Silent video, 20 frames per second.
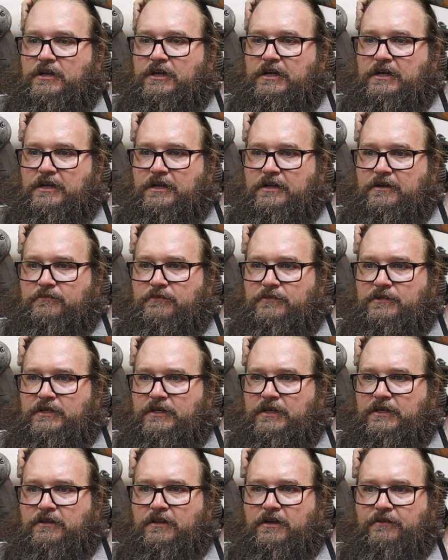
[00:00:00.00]

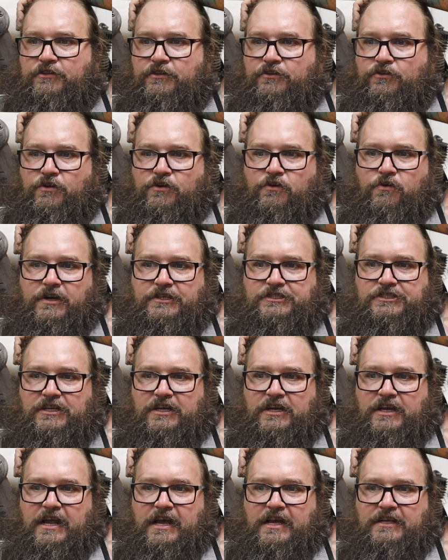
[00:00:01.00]
Love to do a
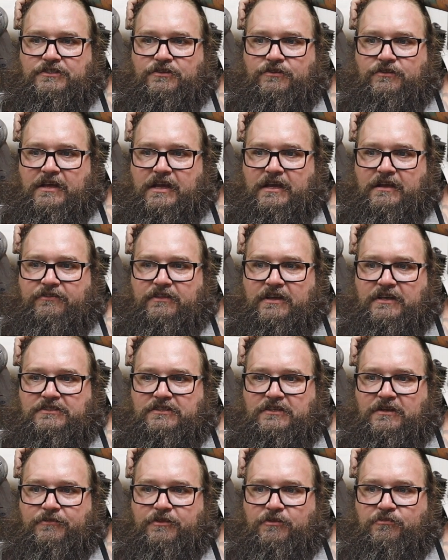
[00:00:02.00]
question and answer thing if
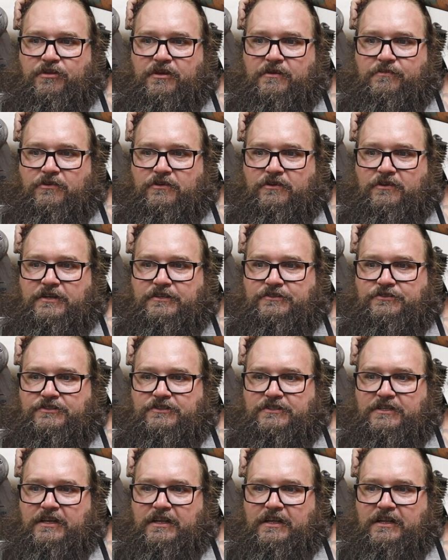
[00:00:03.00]
that's something people are
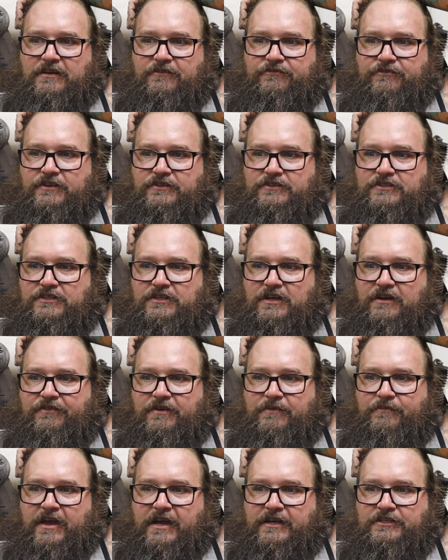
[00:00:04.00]
interested in, if there's
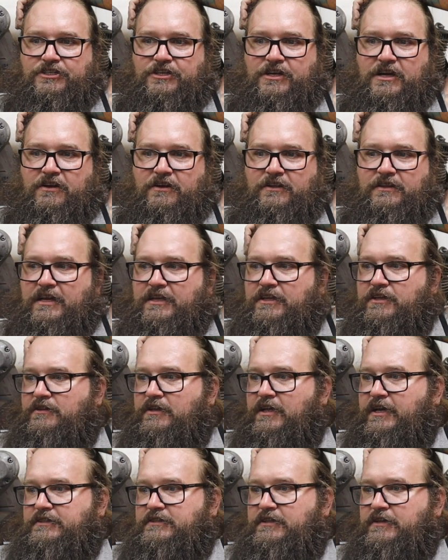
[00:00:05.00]
stuff I'm not sharing that you'd
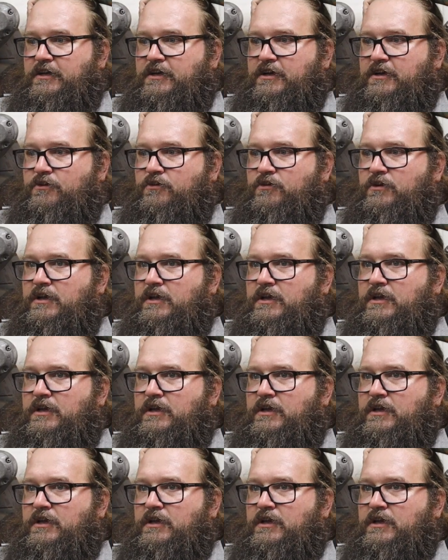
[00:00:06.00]
like to know.